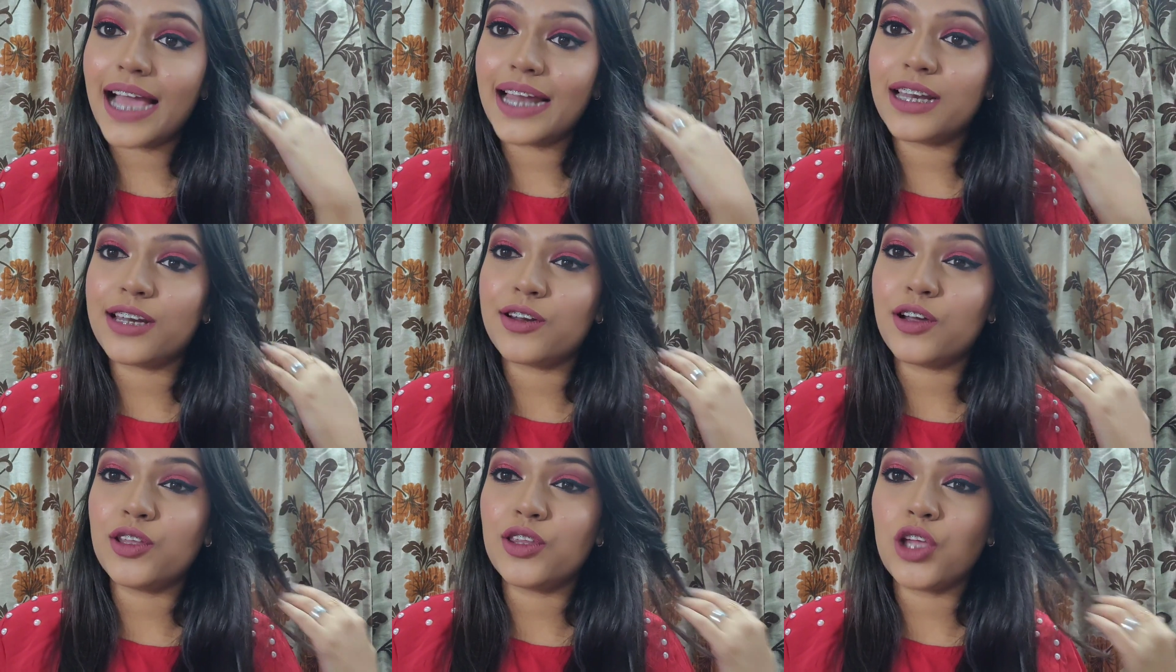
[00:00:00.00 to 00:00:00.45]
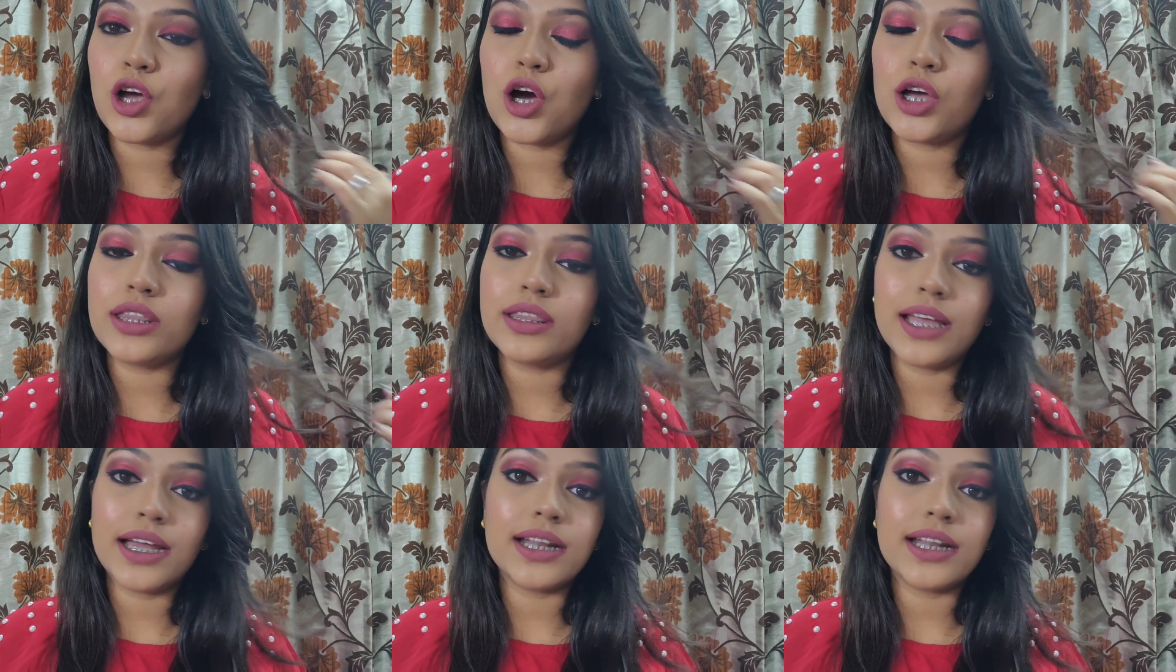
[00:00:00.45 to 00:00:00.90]
I did not
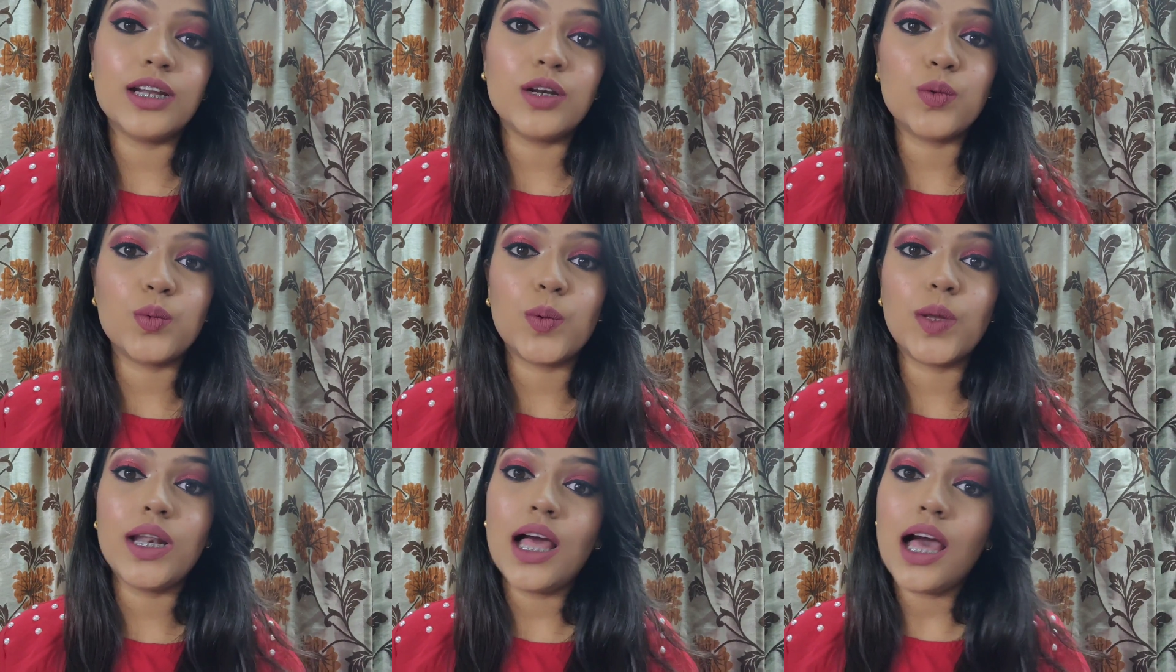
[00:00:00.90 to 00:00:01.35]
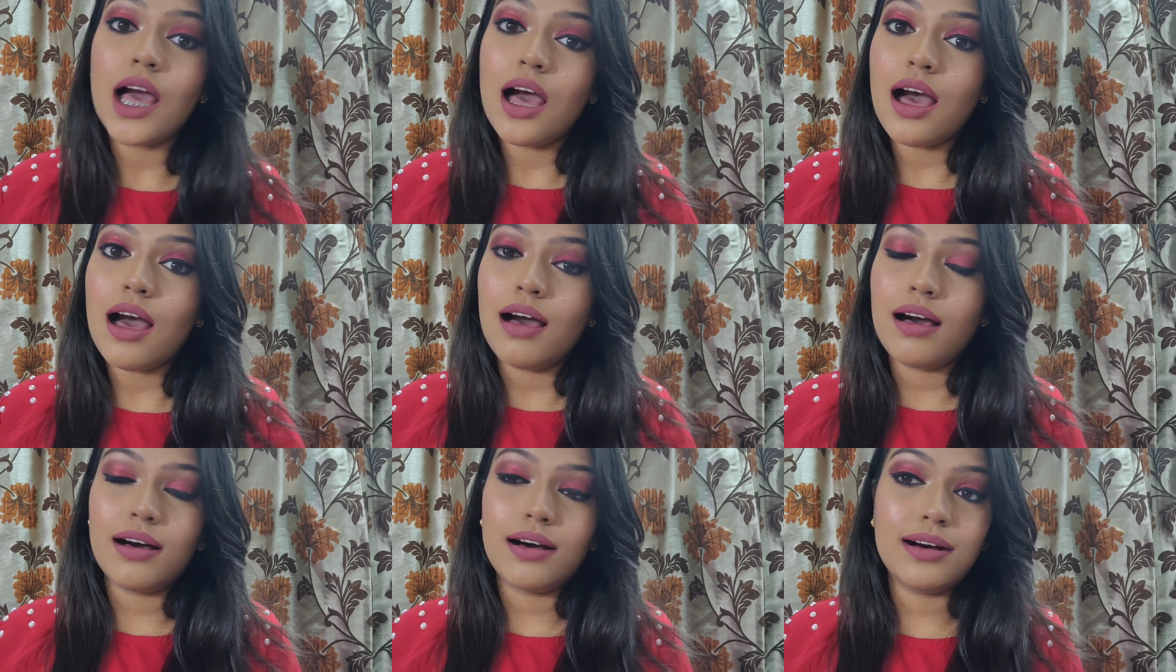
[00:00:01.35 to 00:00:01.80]
thought that it will
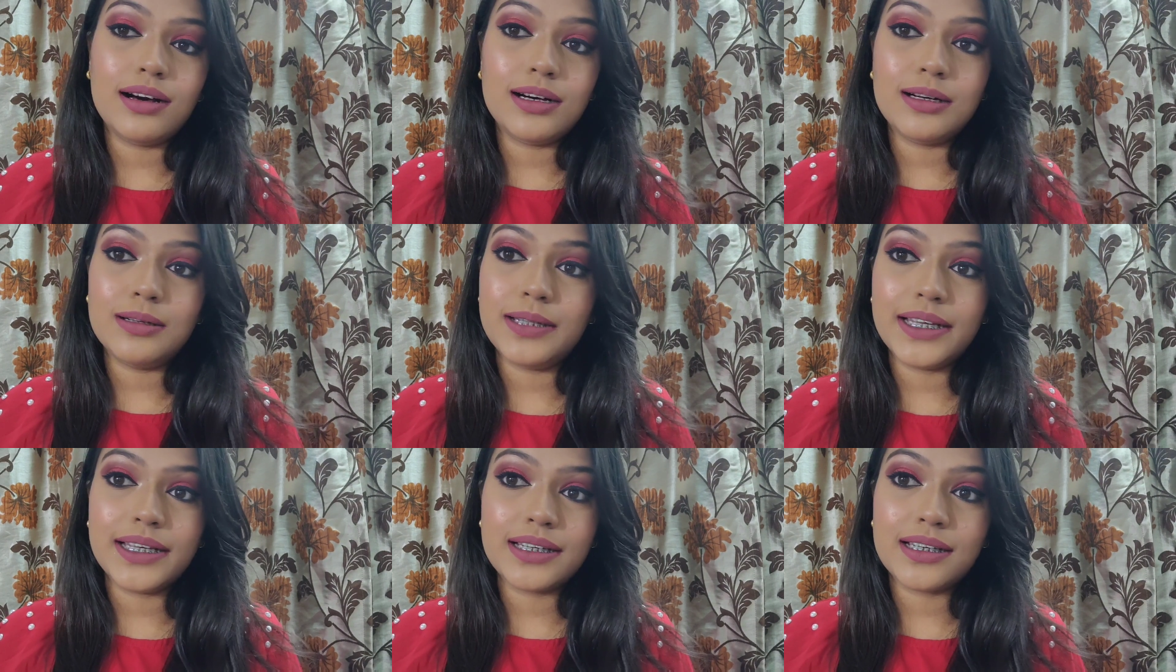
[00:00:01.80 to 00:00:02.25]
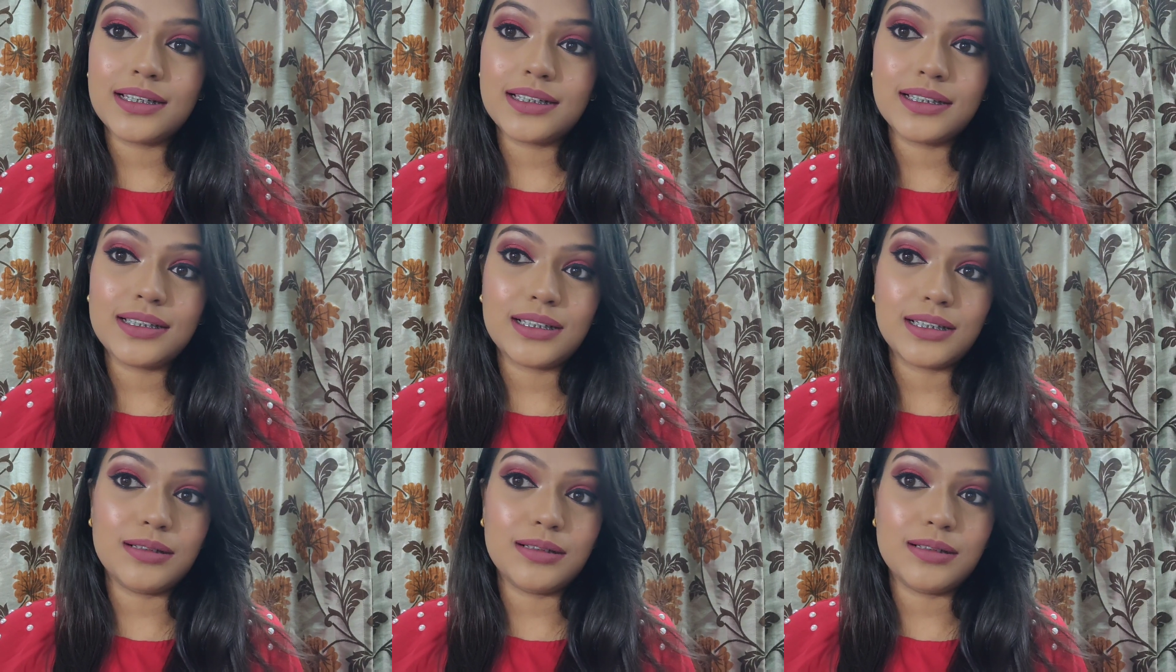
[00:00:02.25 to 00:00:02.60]
like